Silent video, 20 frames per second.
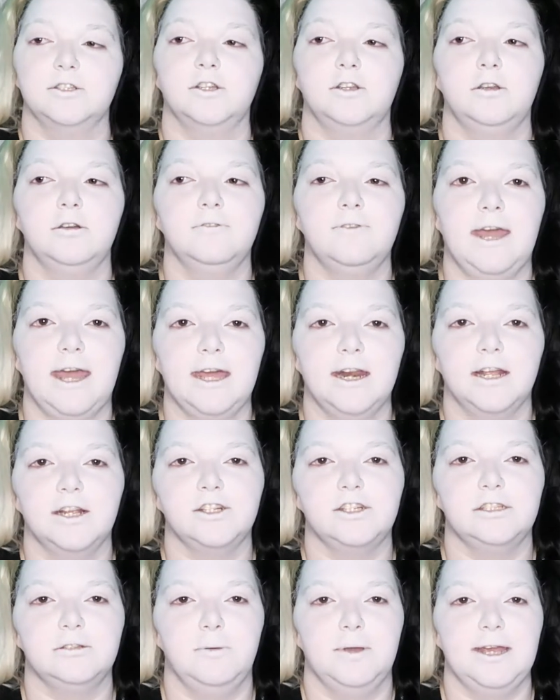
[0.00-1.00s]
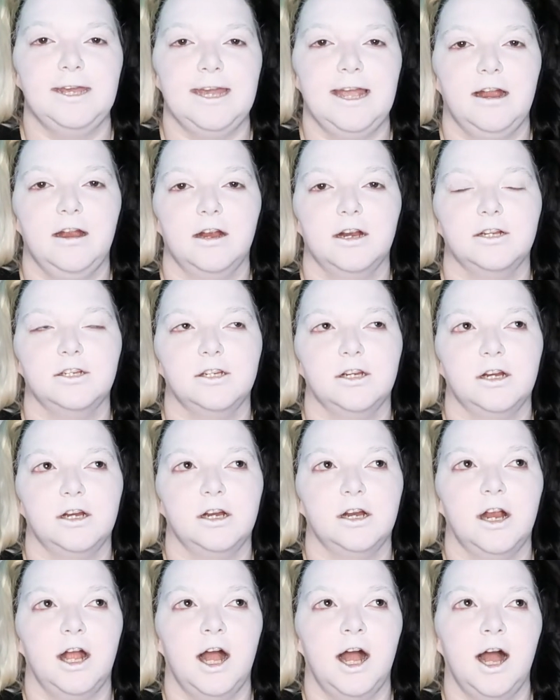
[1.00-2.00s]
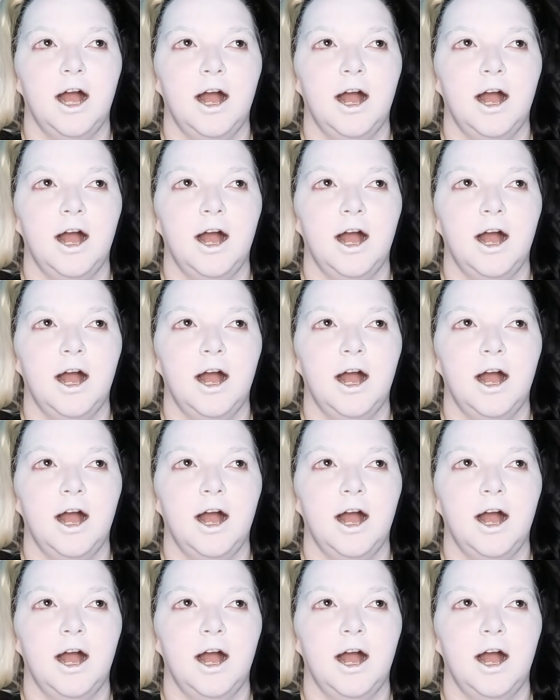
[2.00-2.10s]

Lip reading: So you have Anna, she's the main character.